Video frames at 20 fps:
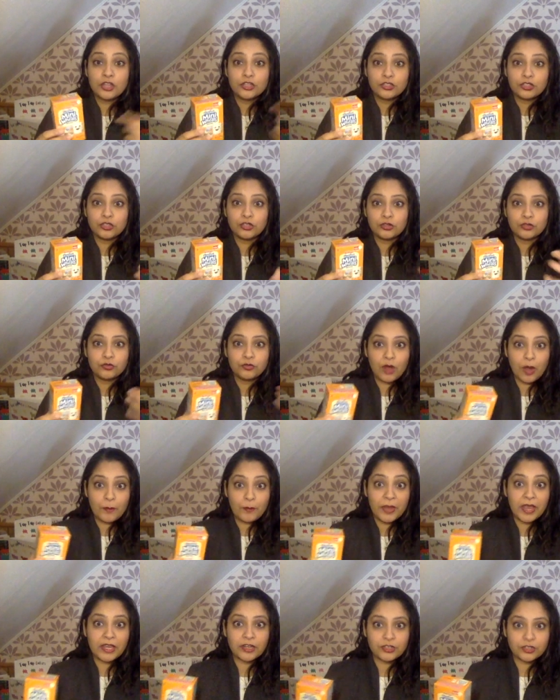to a
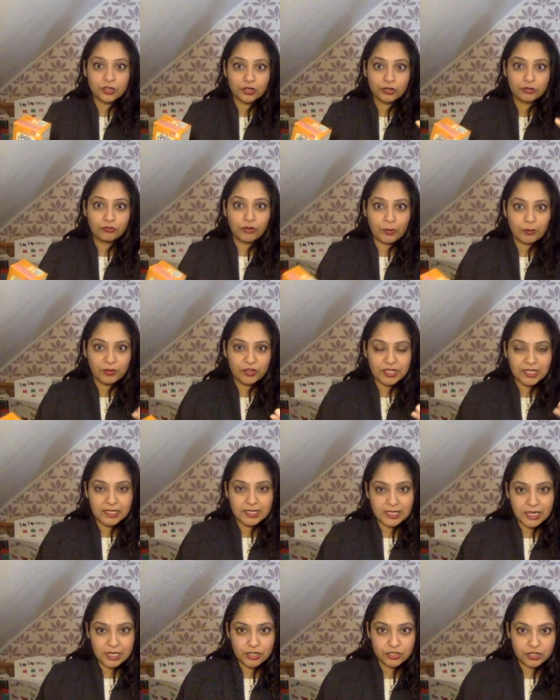picture
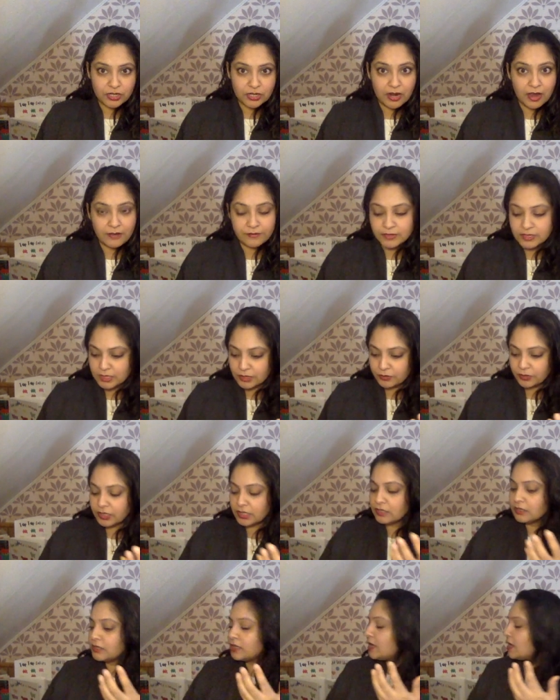representation of
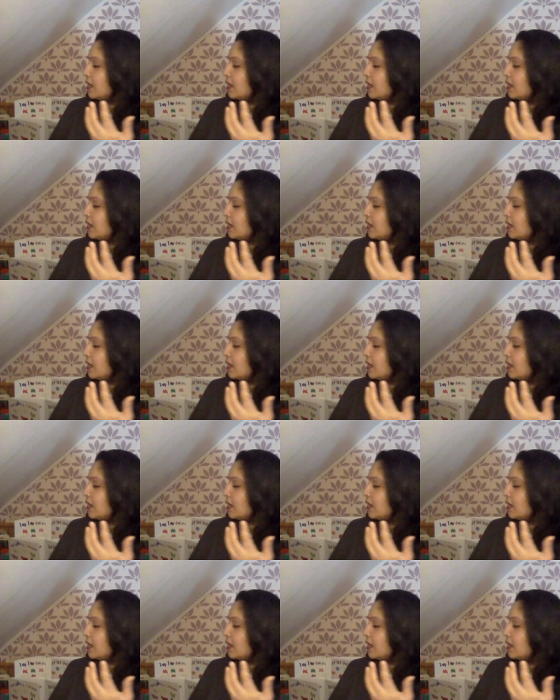cereal.